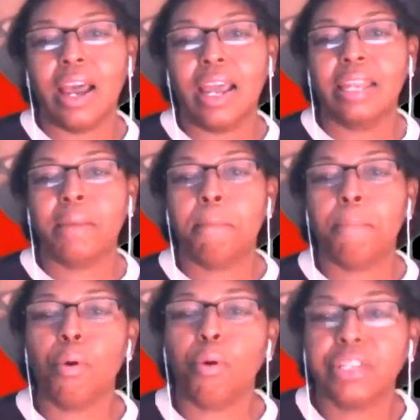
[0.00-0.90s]
an
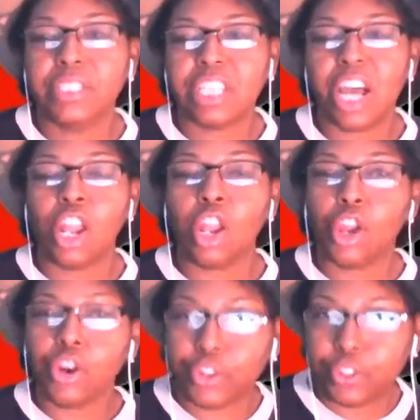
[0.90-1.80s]
important
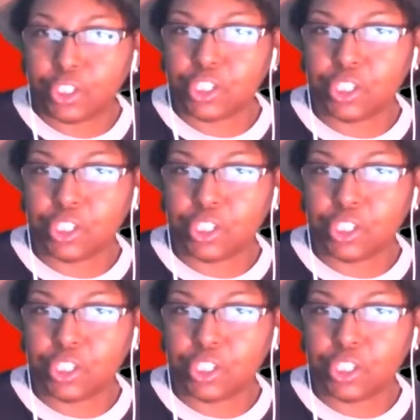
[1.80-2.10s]
alert